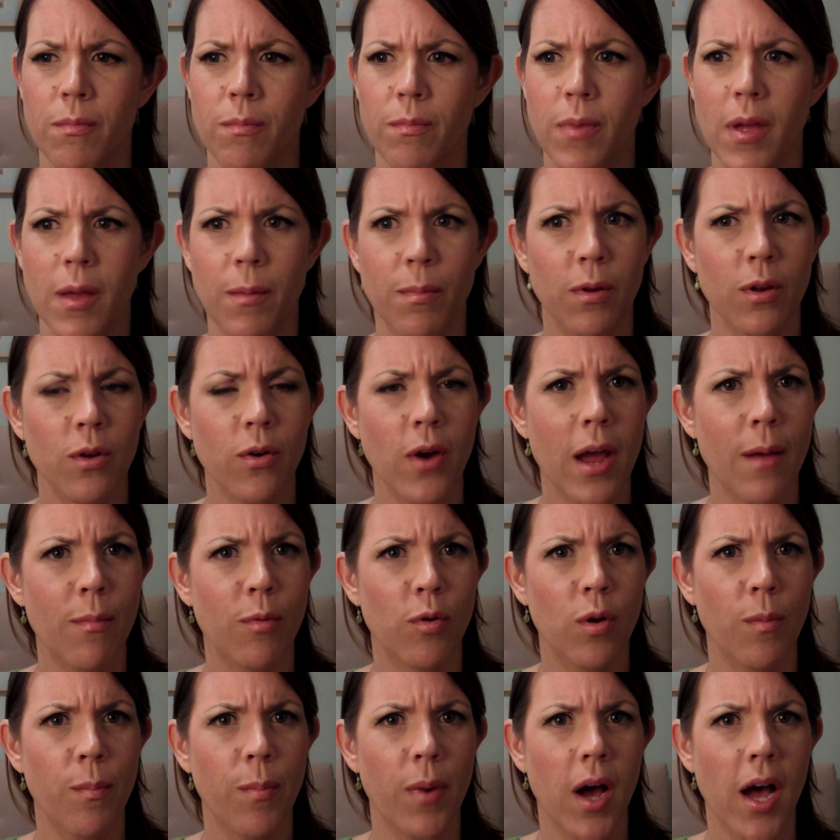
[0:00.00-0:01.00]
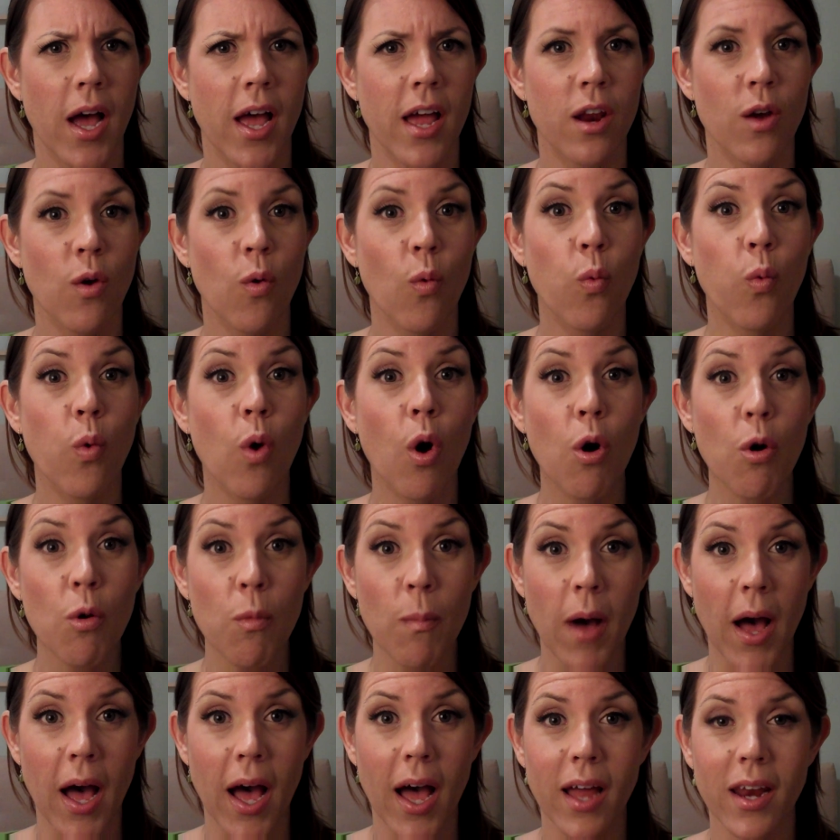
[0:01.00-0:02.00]
people are able to buy it at
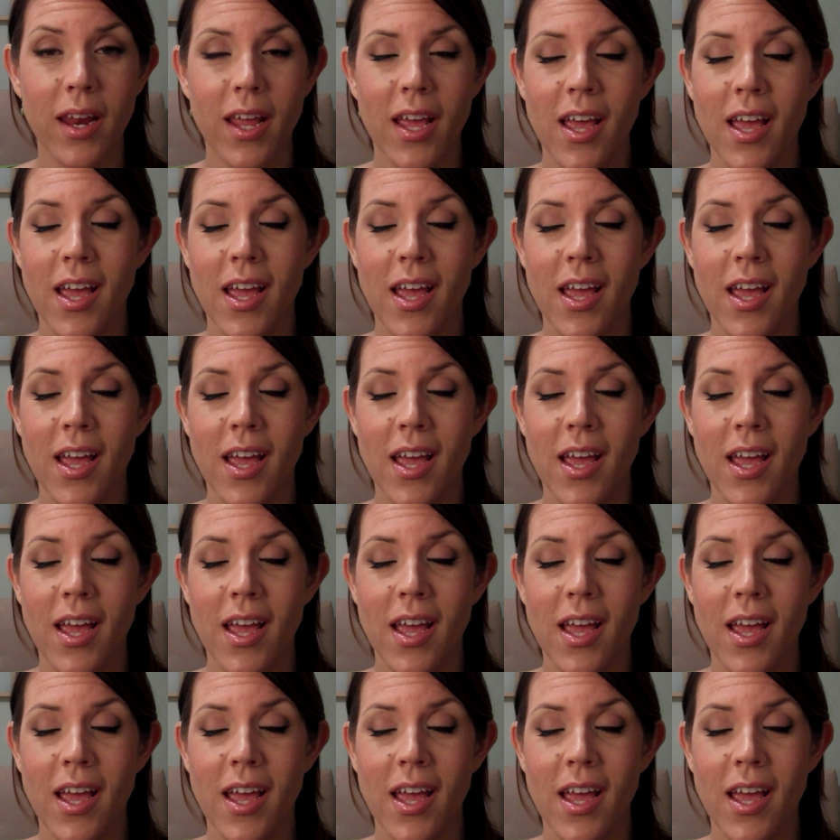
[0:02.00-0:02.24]
Walmart.